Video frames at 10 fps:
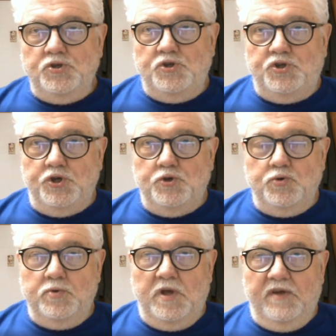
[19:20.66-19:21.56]

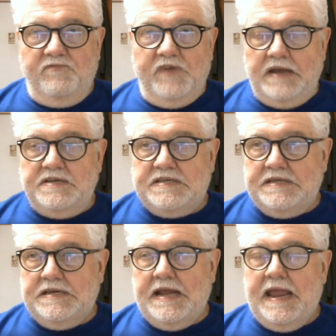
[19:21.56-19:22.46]
June of
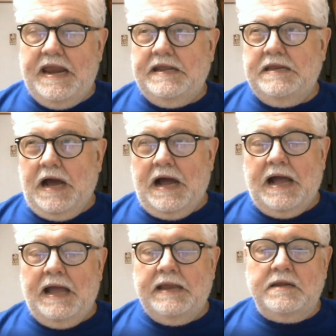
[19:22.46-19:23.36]

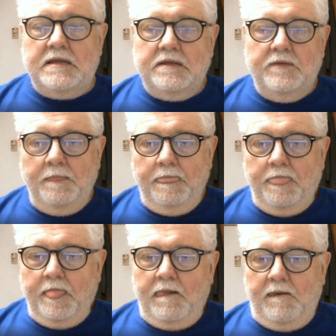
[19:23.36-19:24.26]
1989.
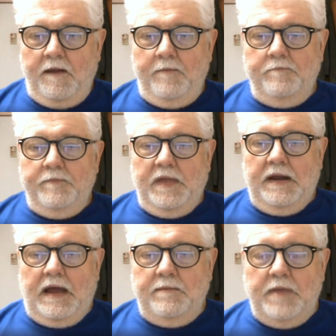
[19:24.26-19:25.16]
And
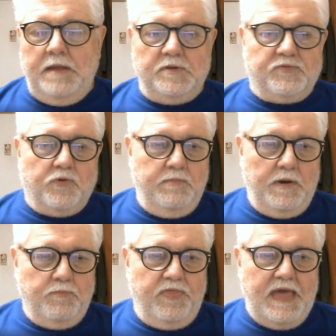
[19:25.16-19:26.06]
I'm able to
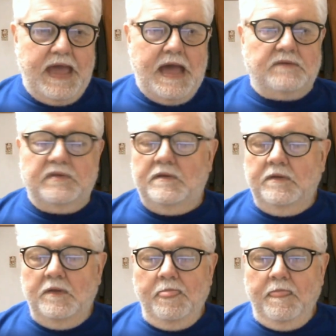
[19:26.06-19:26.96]
remember that
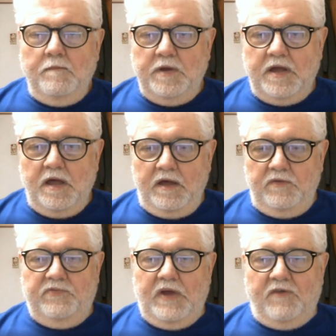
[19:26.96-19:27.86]

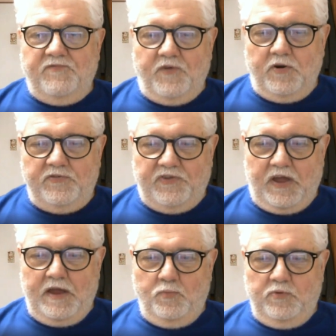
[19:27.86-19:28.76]
because our first
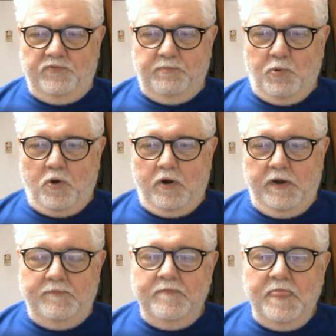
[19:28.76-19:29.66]
son was
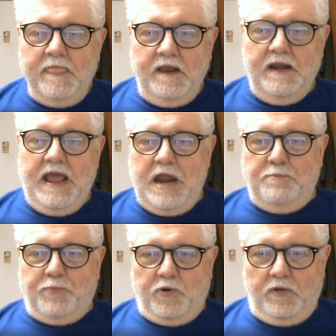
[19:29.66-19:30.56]
born in
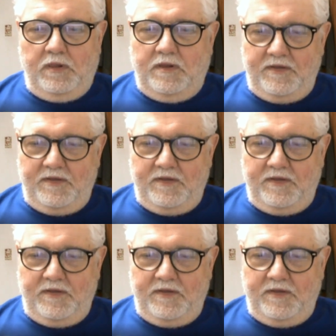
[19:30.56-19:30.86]
April